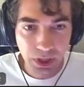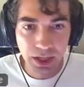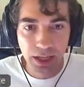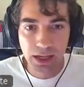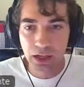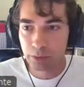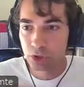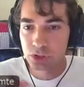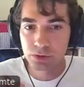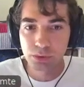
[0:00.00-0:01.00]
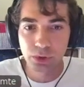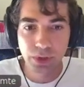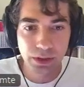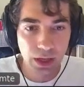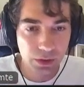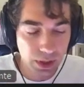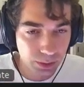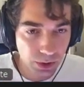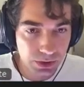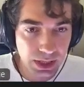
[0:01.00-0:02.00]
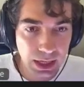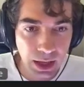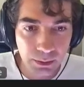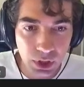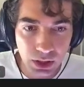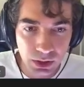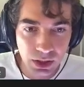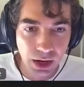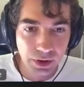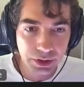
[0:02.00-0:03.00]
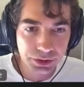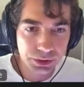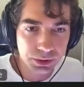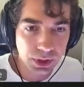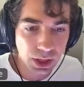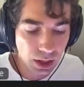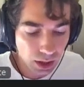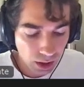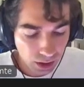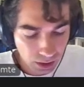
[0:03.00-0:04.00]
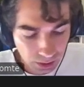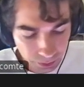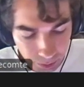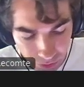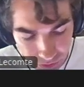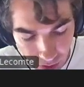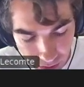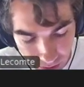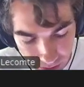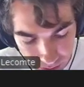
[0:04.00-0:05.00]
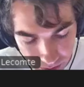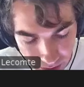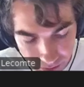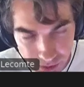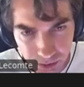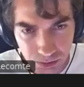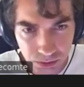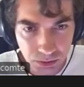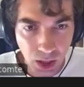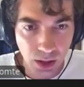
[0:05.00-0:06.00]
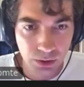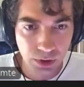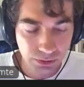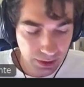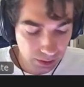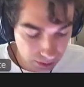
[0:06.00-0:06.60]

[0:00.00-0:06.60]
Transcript: to get like a bunch of blue and red points. And I'm going to now argue about how this graph should roughly look